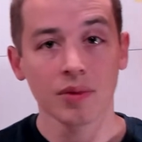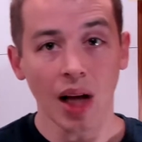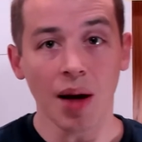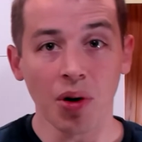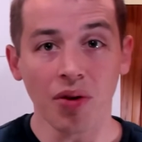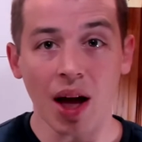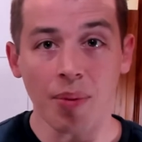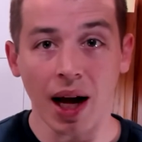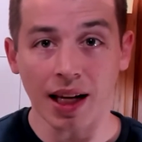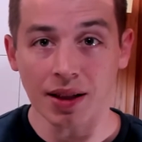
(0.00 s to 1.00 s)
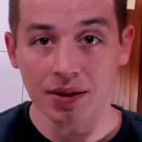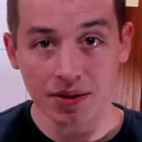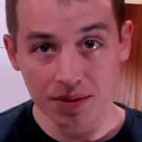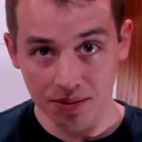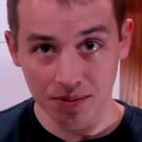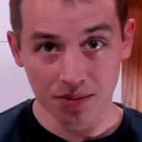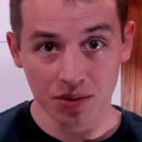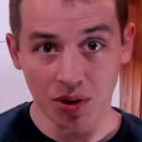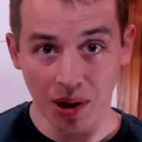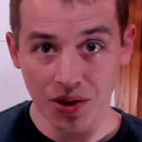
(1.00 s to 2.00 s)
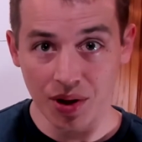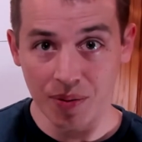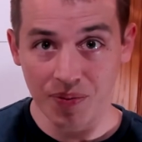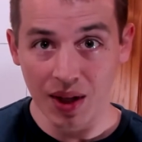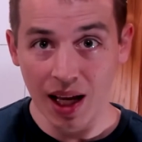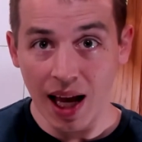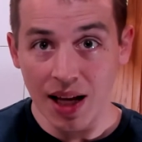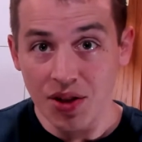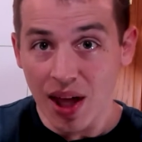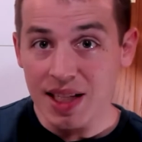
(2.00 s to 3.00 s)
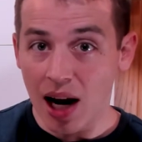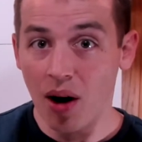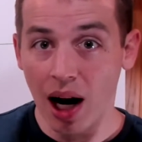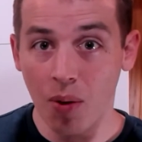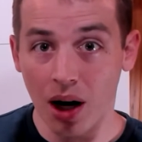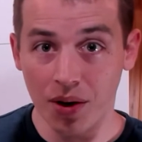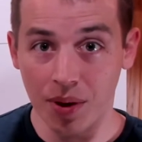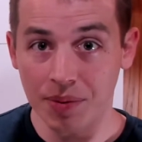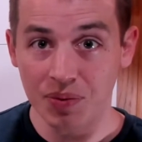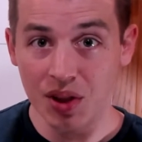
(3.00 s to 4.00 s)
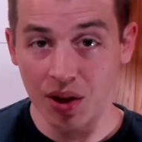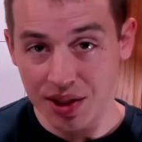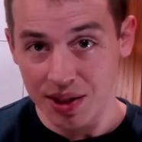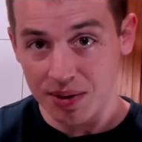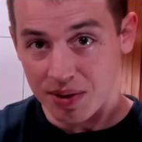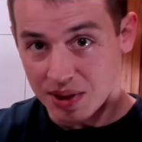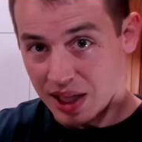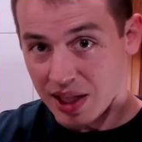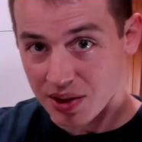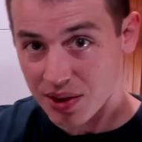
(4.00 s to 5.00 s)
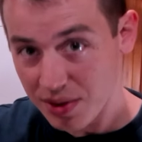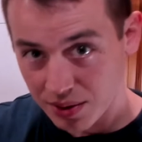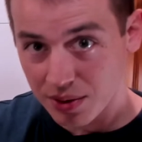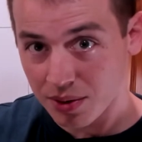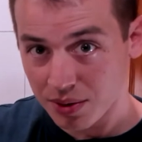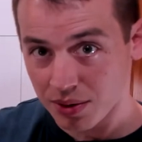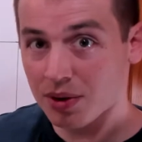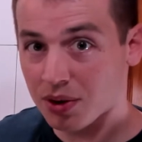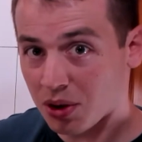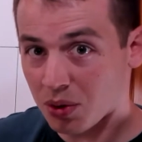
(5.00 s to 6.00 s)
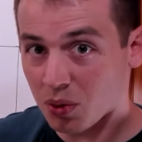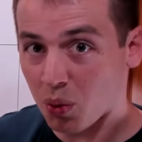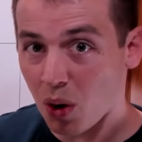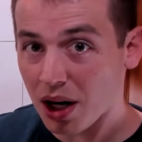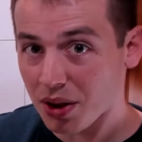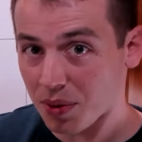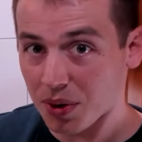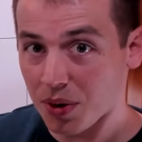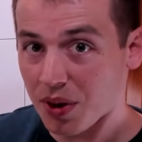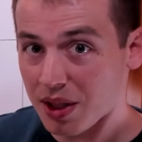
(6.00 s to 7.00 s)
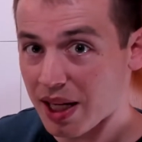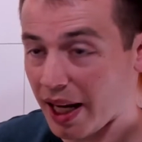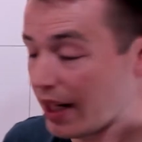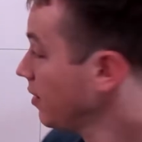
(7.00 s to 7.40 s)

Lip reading: and move that back in to my stream. And so that's how I walk through it. So let's see this walk through the day.